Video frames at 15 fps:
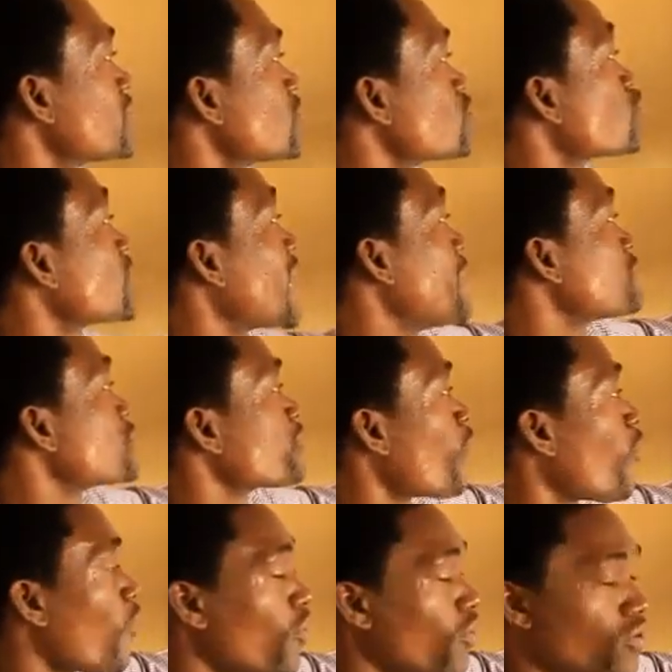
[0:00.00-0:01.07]
2 times
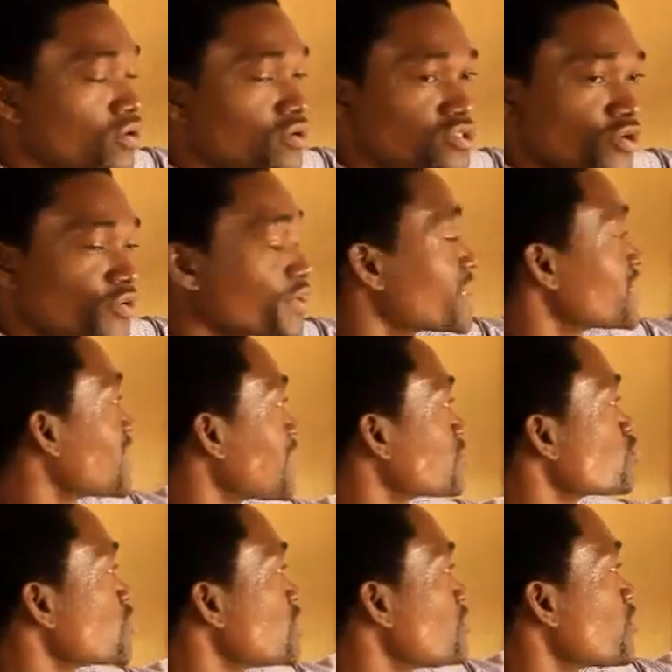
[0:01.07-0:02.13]
4, sorry,
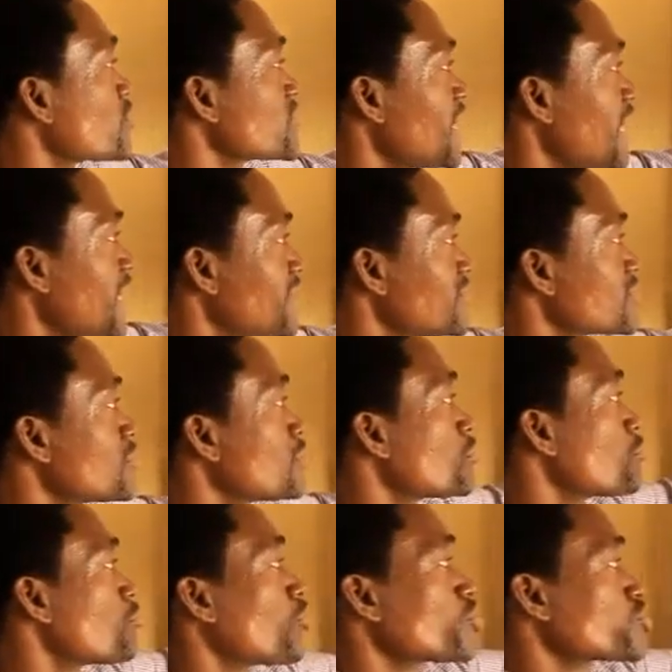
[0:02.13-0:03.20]
that will give us 8
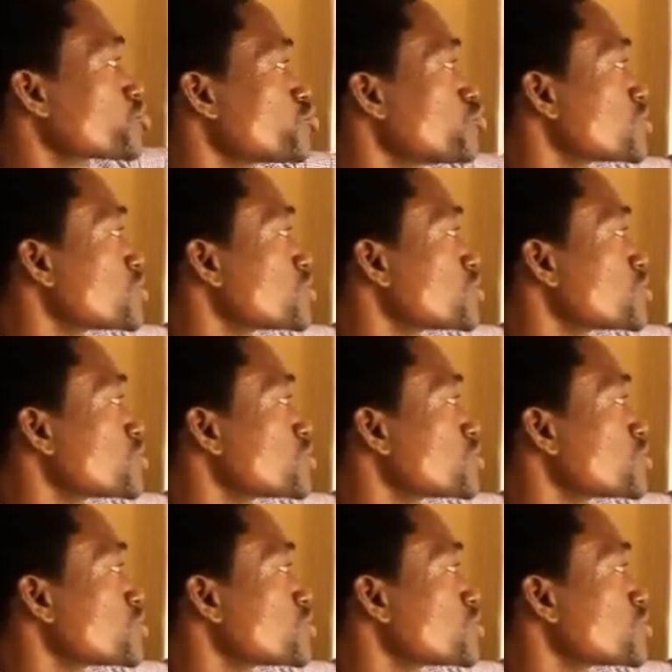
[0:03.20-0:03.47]
plus